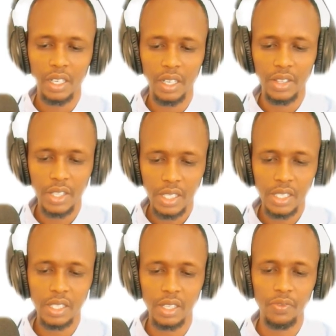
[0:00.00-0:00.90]
This
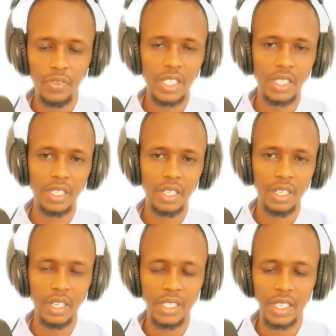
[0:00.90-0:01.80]
is the first
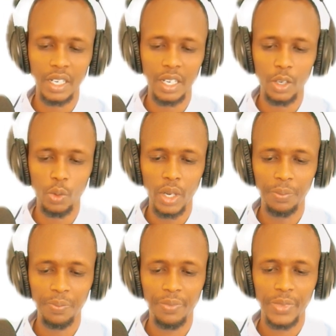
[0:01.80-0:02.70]
scenario 1.
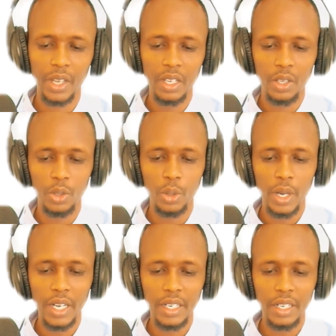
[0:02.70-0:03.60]
You
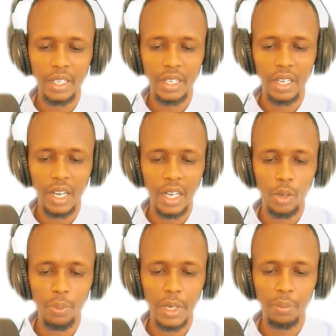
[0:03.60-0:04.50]
had an
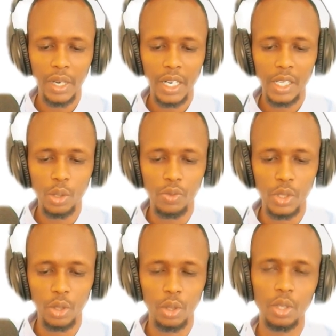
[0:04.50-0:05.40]
opening balance of
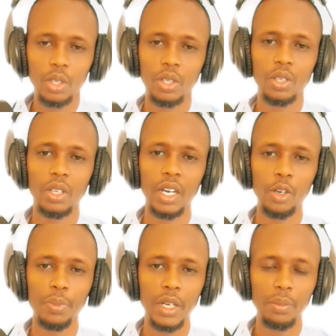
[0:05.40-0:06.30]
0, an
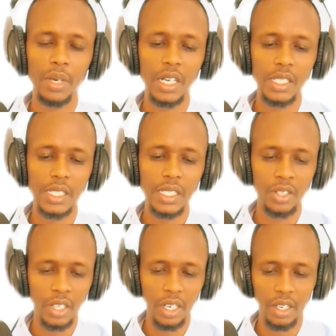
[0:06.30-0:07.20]
opening balance
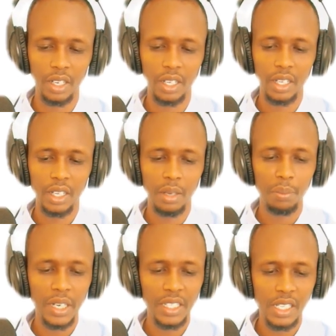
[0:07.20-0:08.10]
nil.
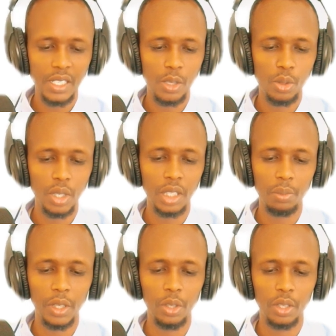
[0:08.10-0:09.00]
Purchase is 20
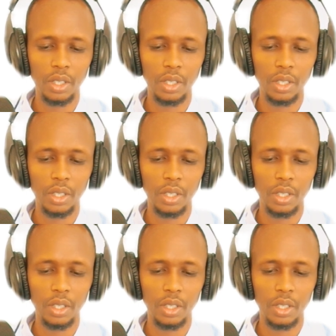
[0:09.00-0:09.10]
million.